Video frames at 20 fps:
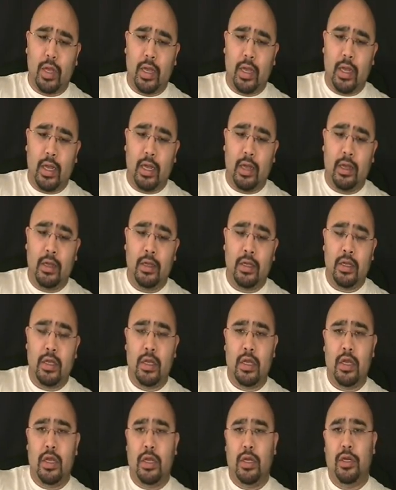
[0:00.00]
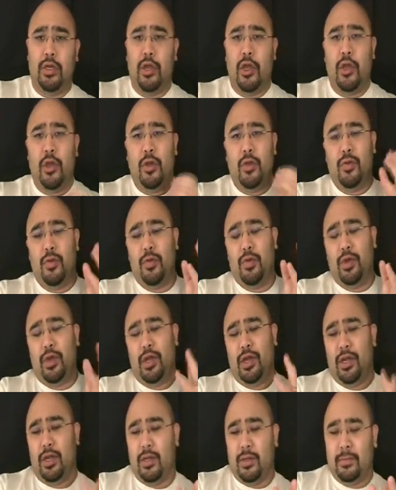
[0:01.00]

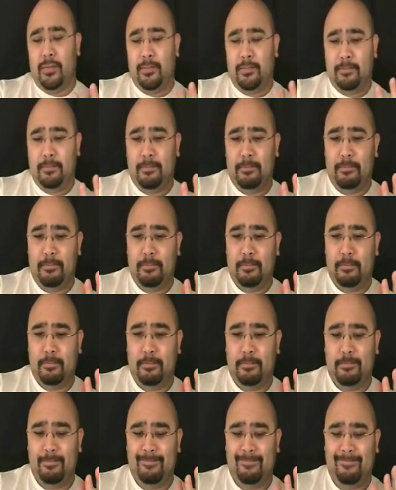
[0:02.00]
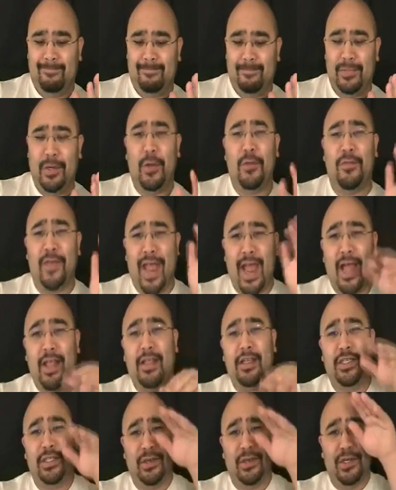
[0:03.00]
no no
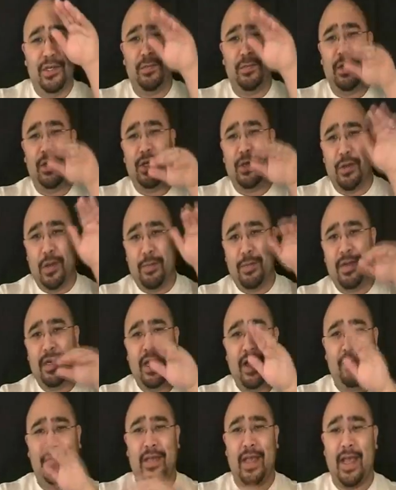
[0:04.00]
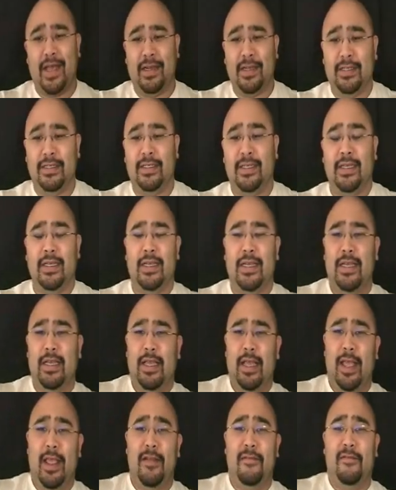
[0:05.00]
valleys, so to speak, no up and down valleys
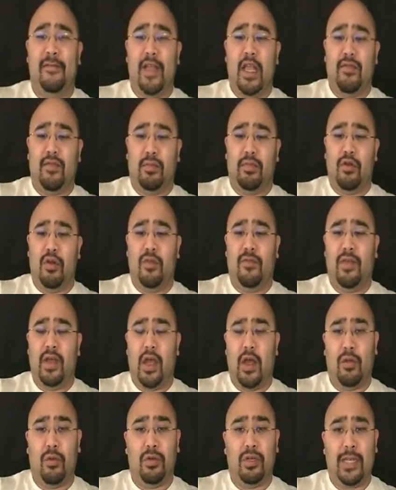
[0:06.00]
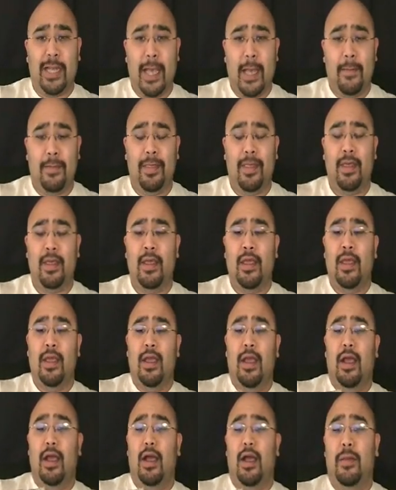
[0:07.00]
in flavor profile or depth.
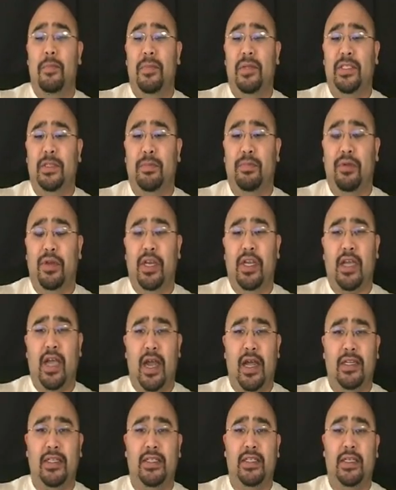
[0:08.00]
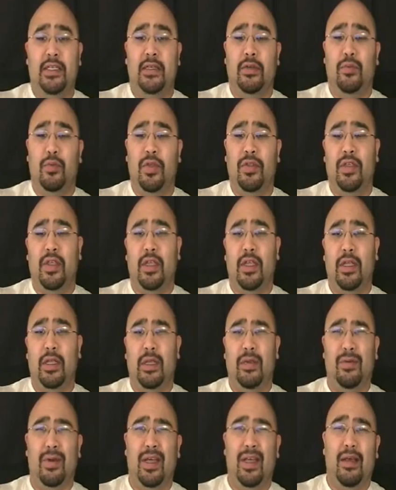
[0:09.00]
It's a pretty constant. One thing,
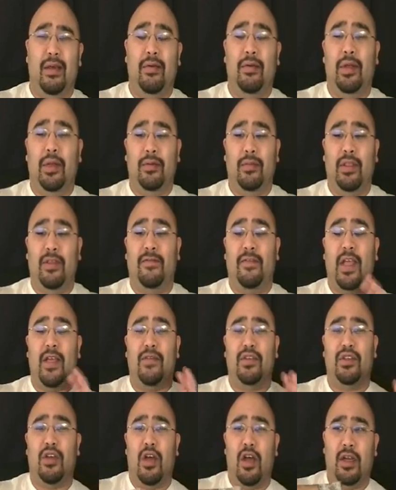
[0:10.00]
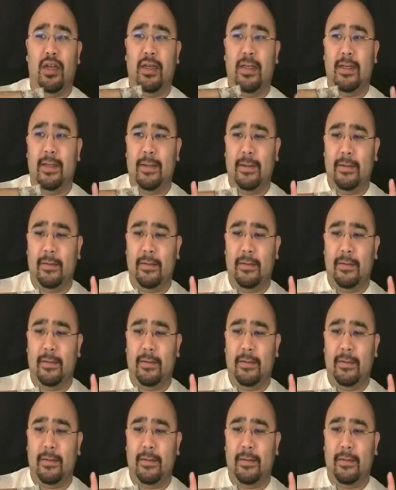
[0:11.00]
but the flavors aren't